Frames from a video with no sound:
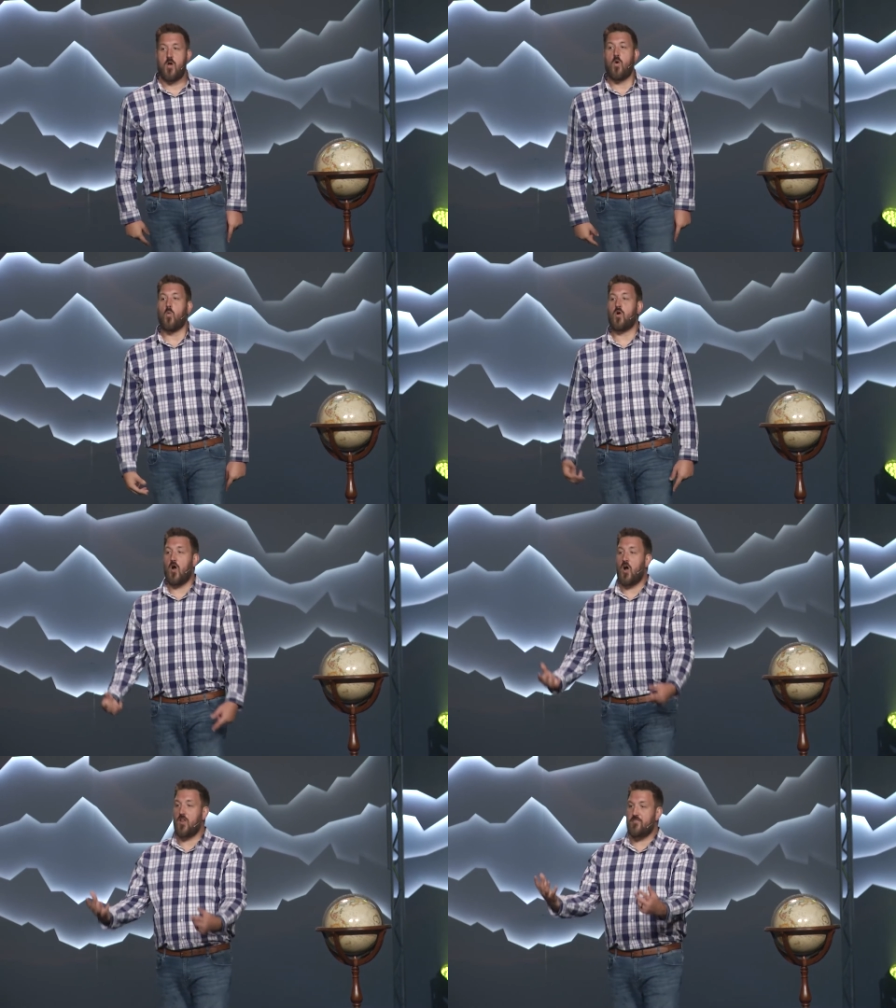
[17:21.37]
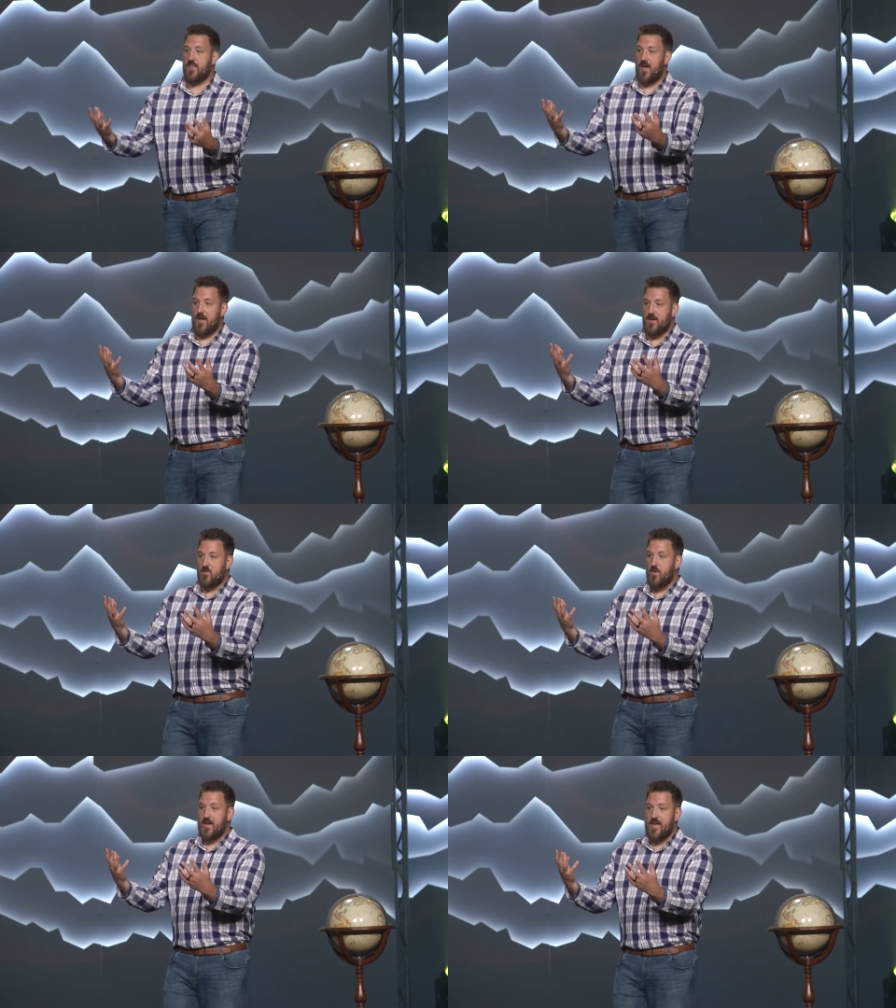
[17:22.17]
where all of the
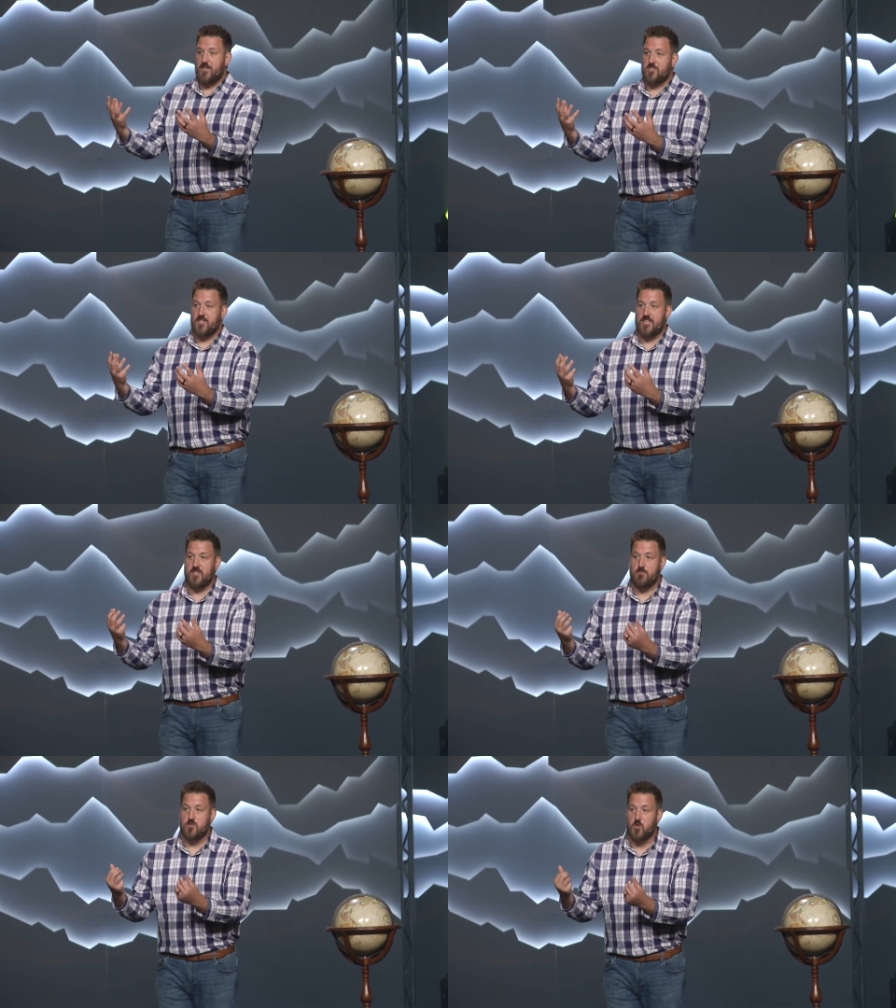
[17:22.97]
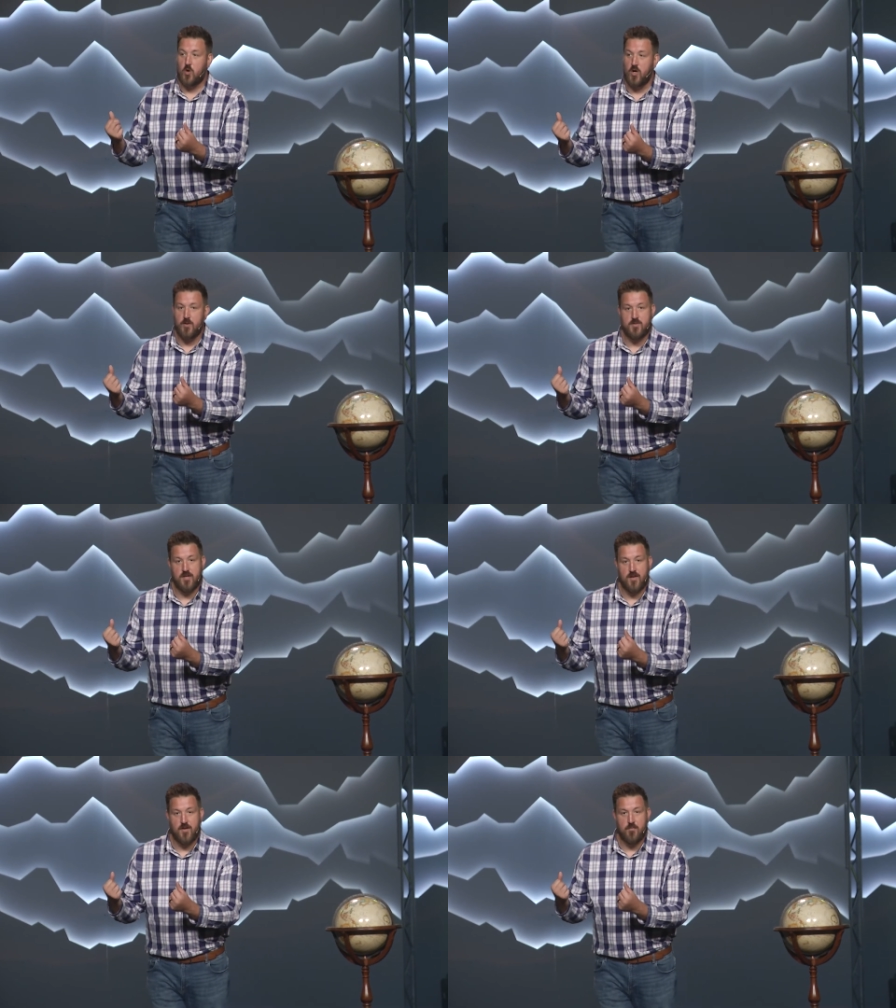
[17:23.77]
radiation is absorbed
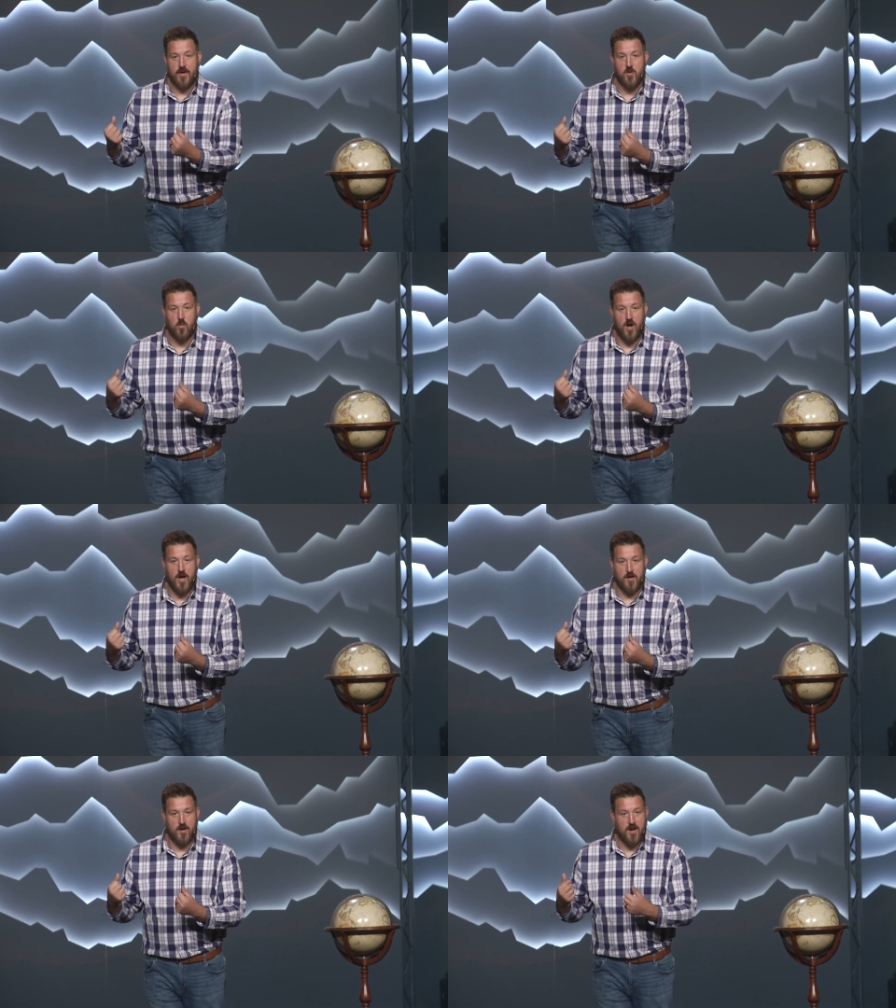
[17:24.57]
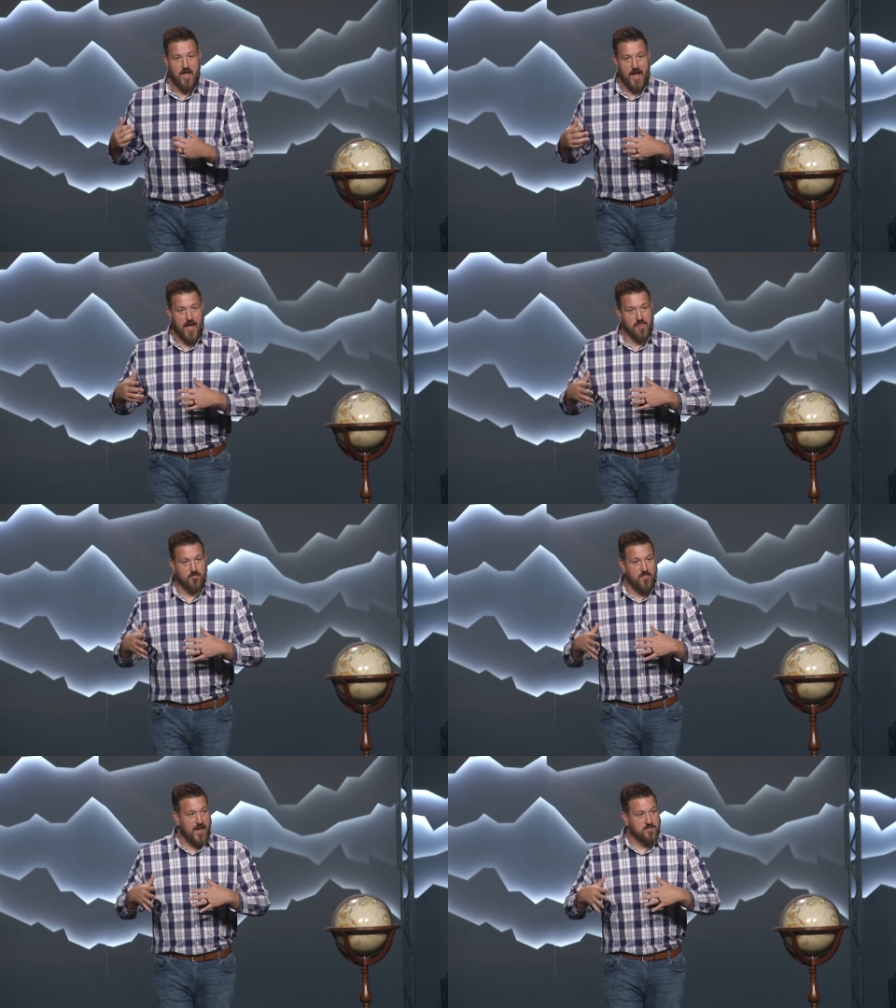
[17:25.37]
by the water and the
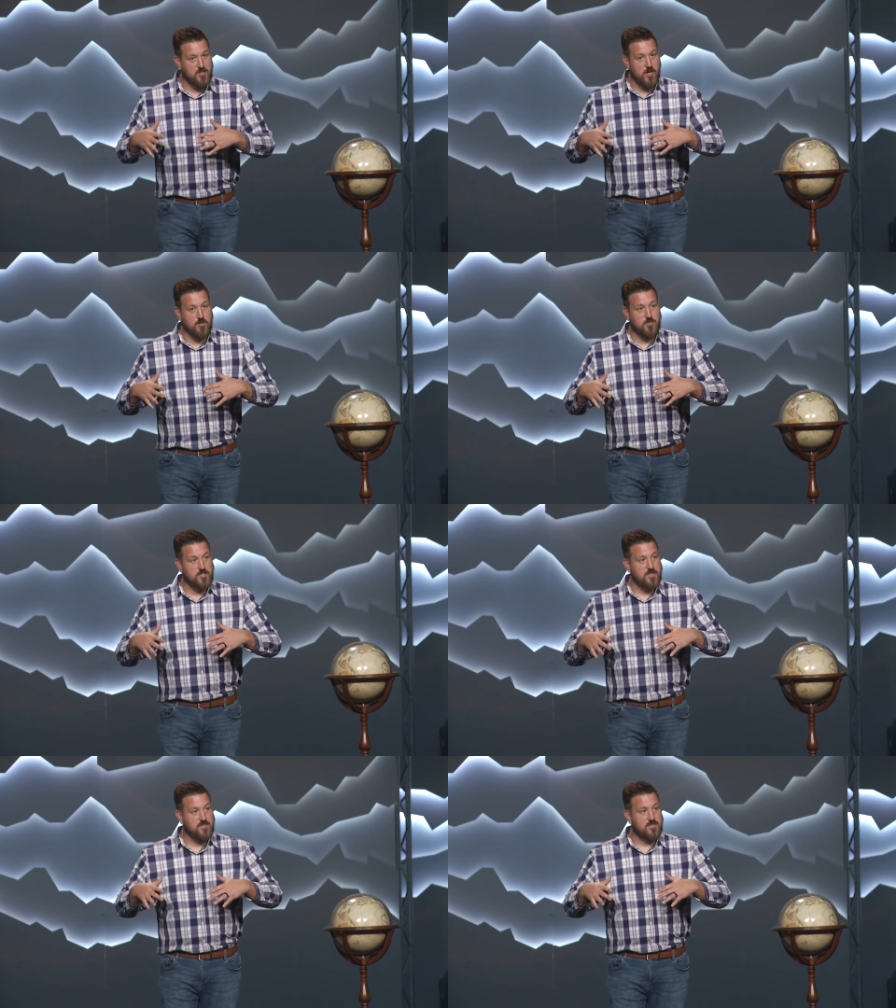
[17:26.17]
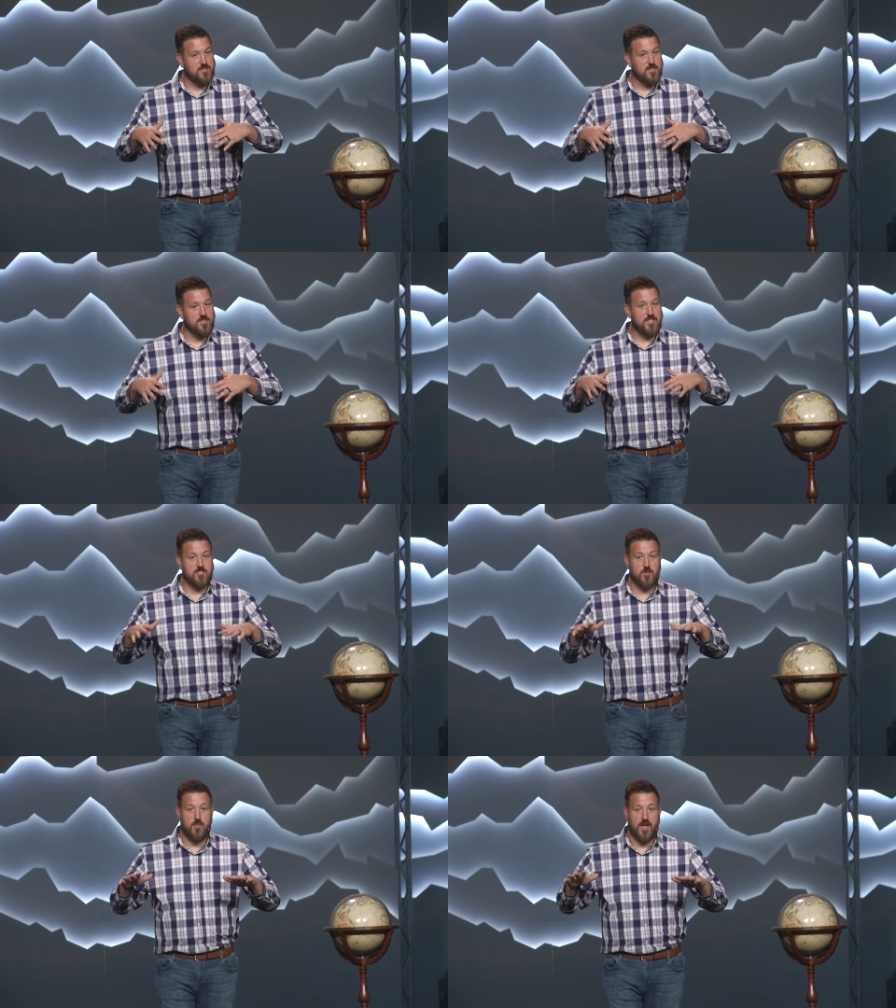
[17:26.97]
vast oceans
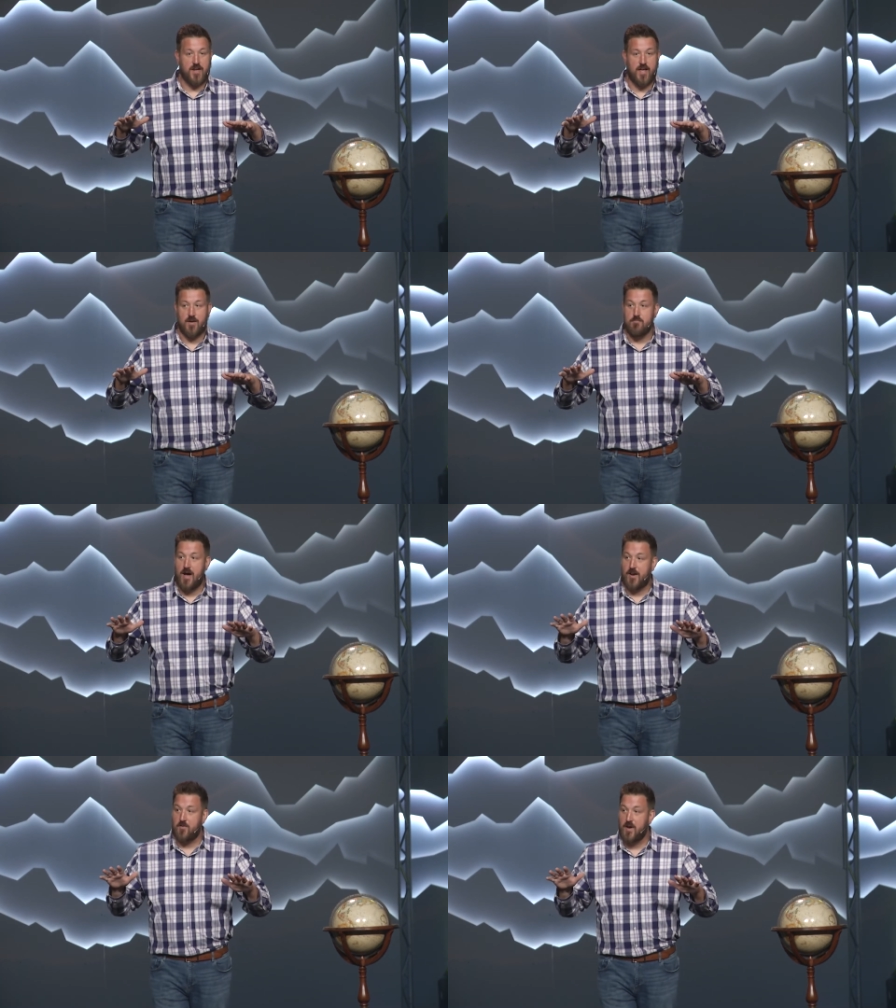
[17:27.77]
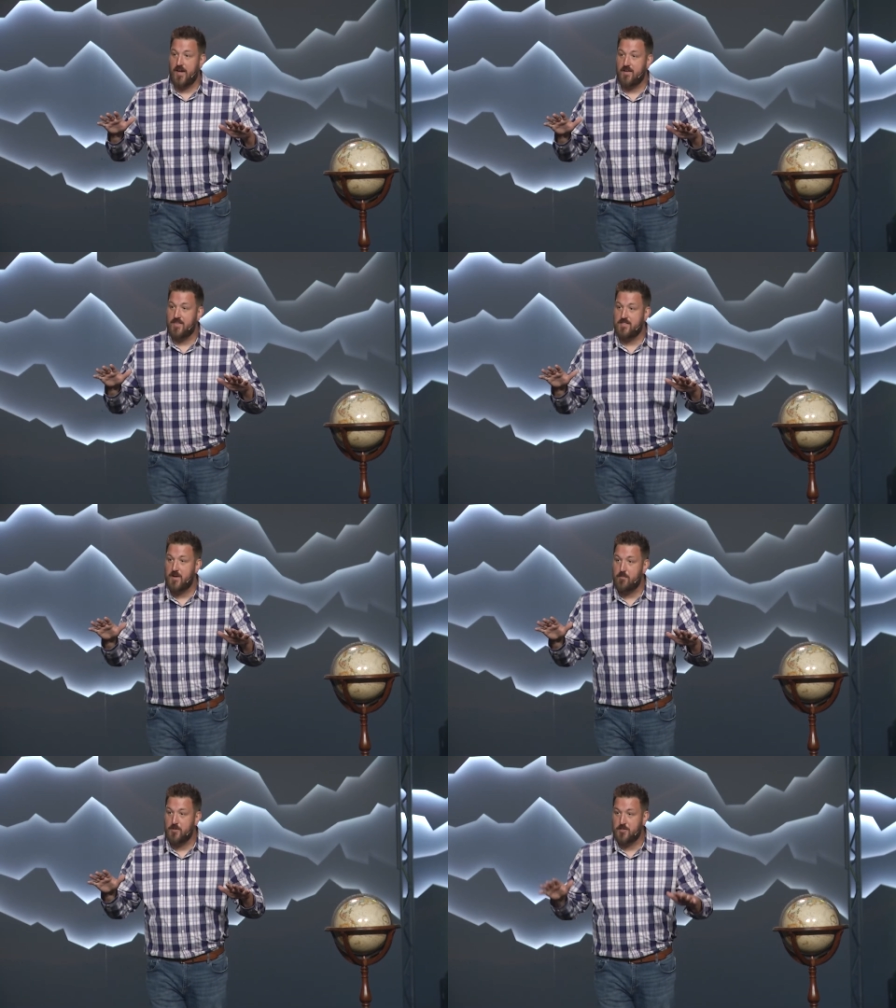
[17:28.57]
dissipate and moderate the
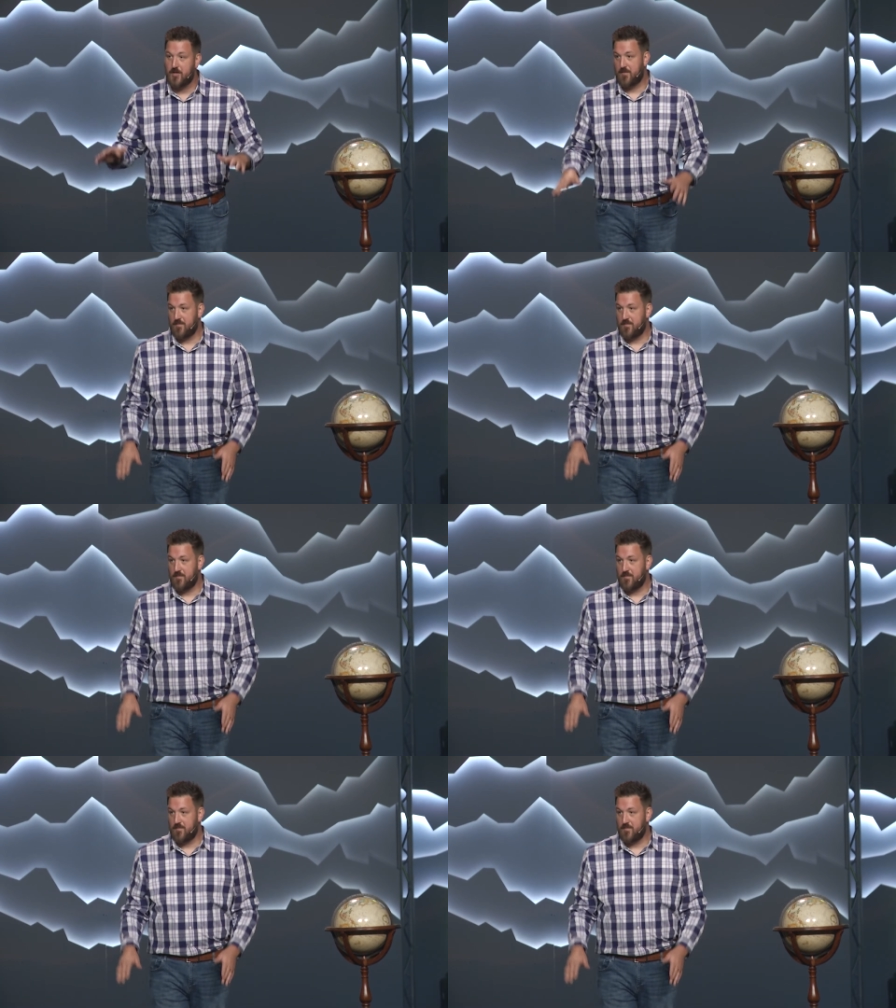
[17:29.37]
temperature.